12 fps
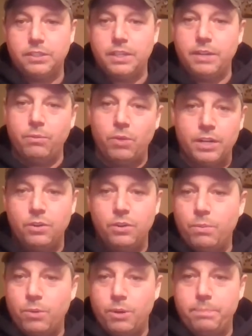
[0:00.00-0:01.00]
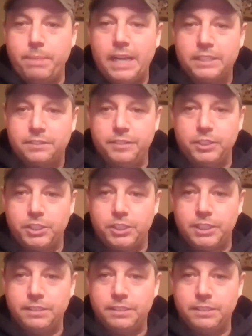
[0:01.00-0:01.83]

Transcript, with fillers: they wanted no more bass fishing.